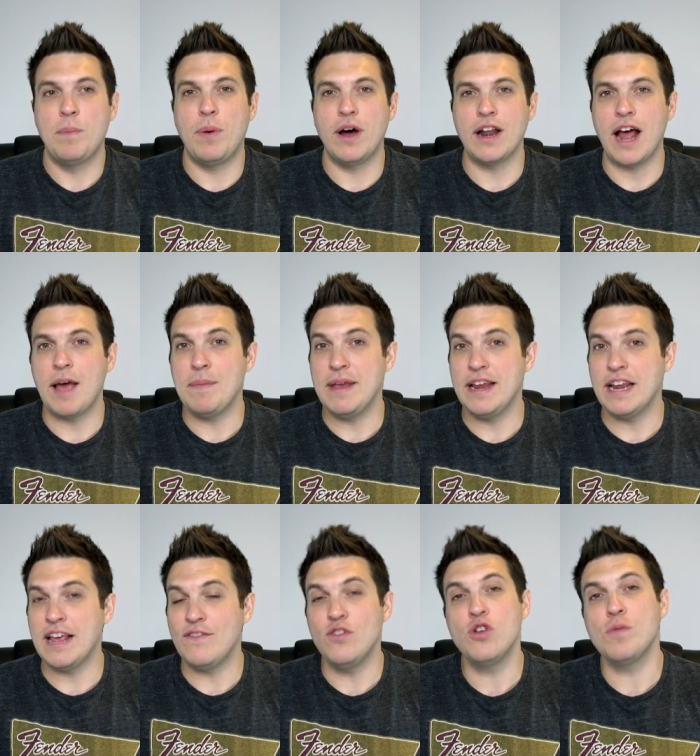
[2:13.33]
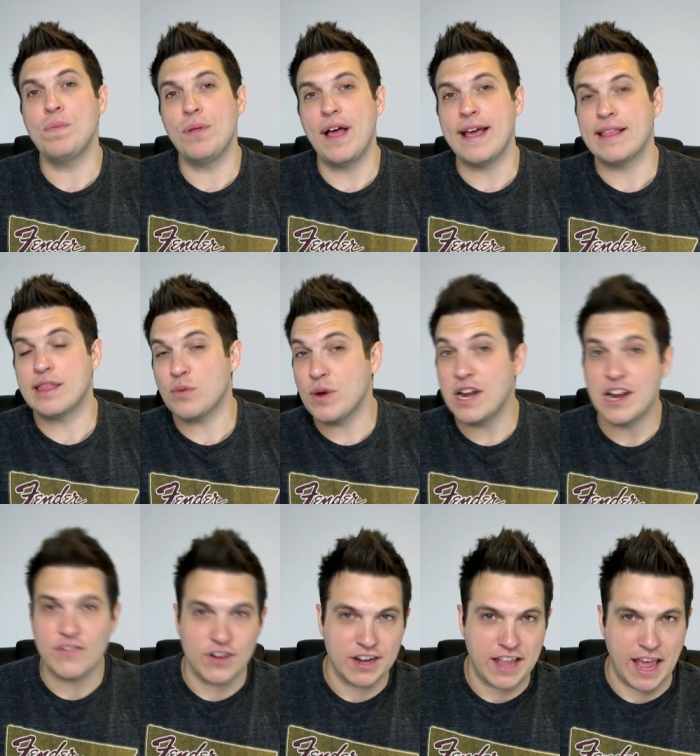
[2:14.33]
But I mean, if you play three
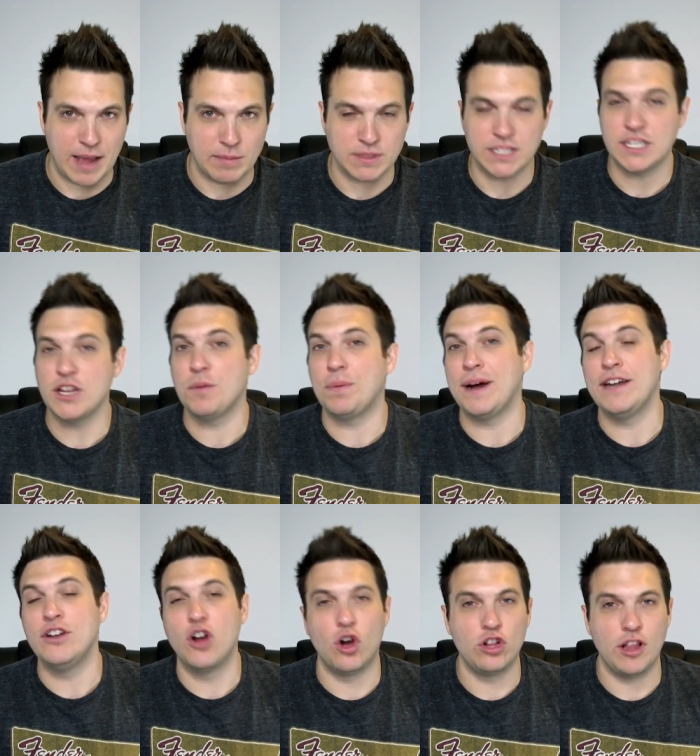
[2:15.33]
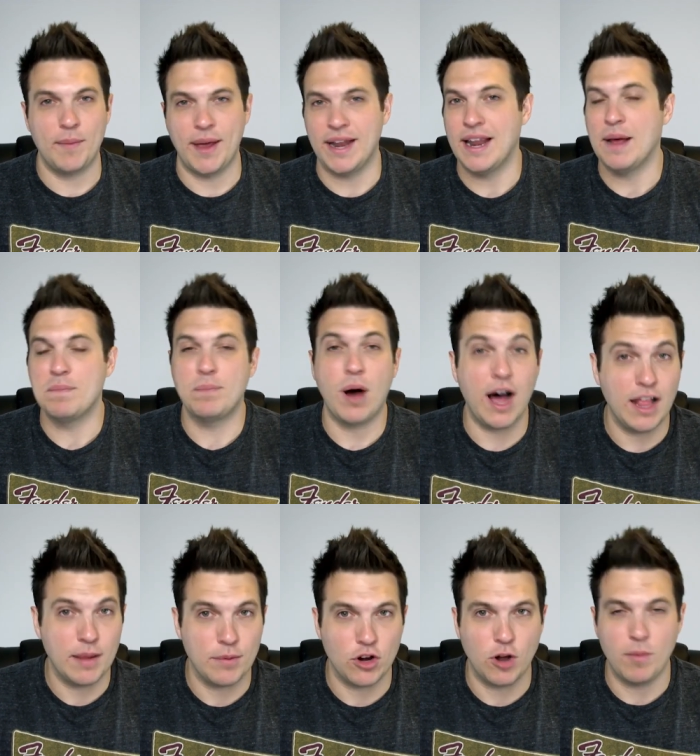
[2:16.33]
different games, let's say you play No Limit, Pot
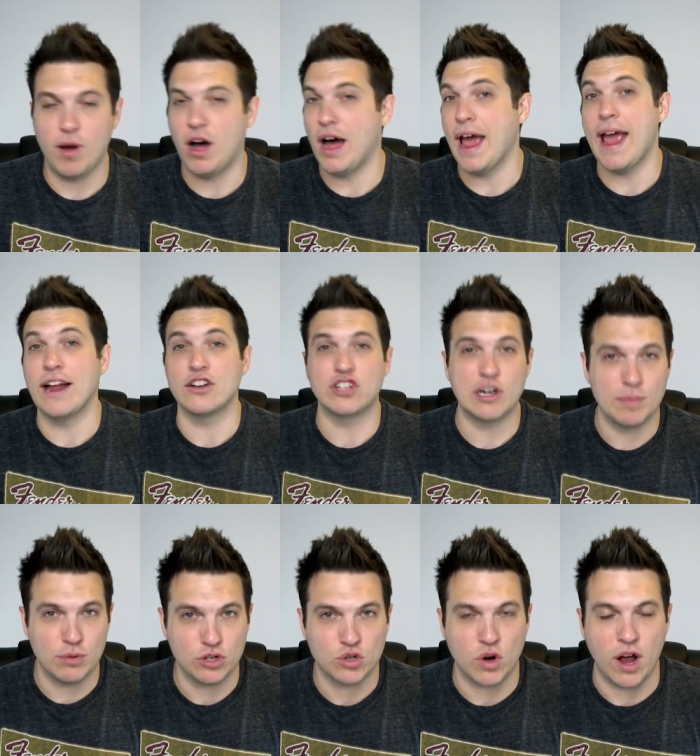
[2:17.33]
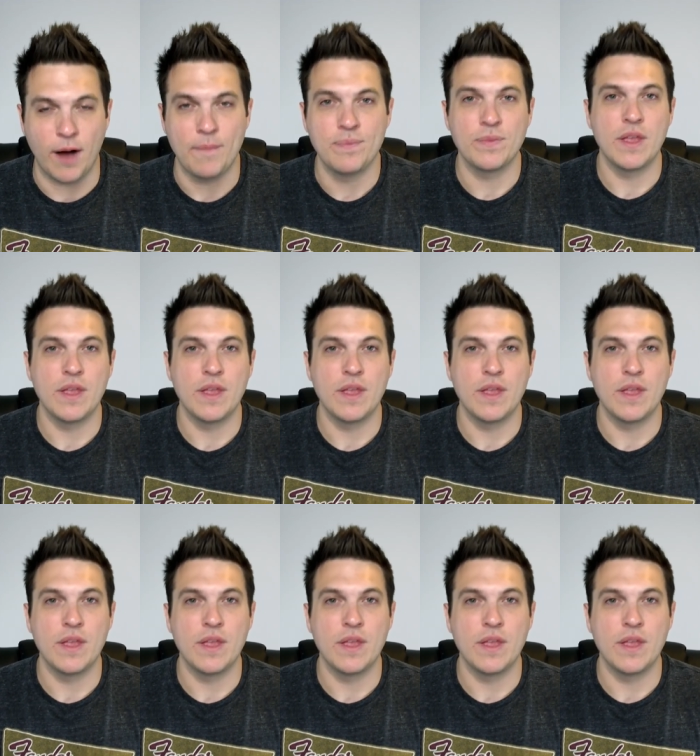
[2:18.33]
Limit Omaha, and Triple Draw,